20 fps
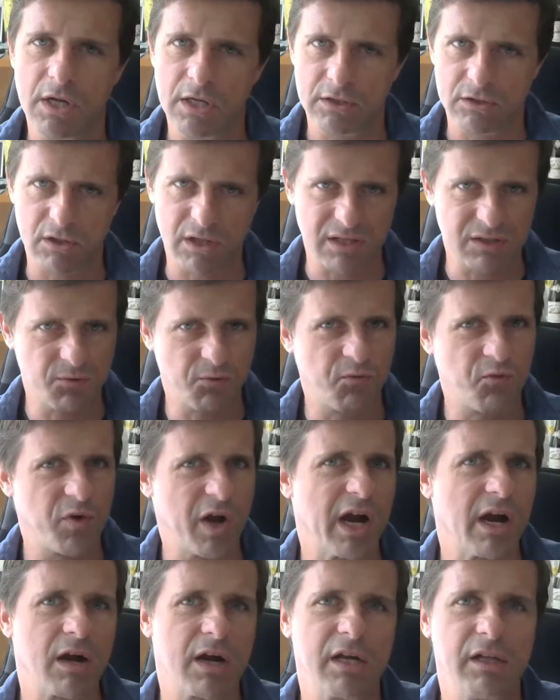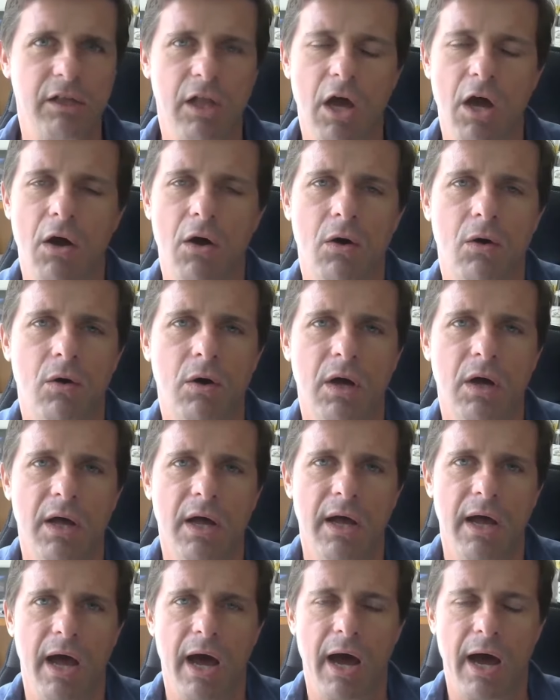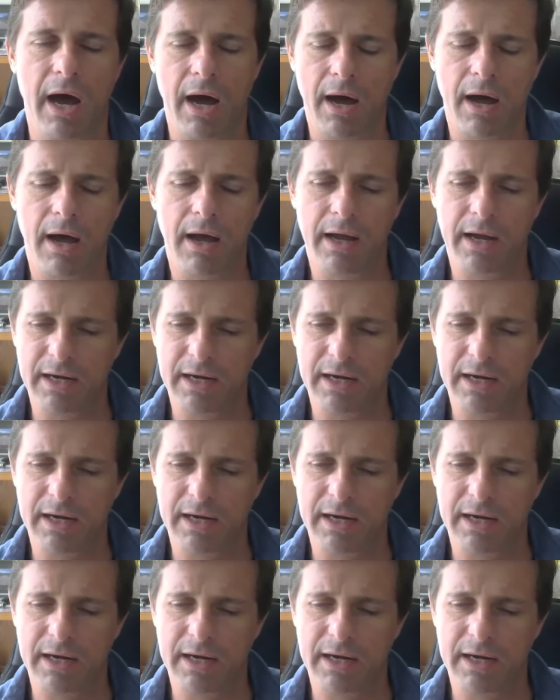So that's very low, uh,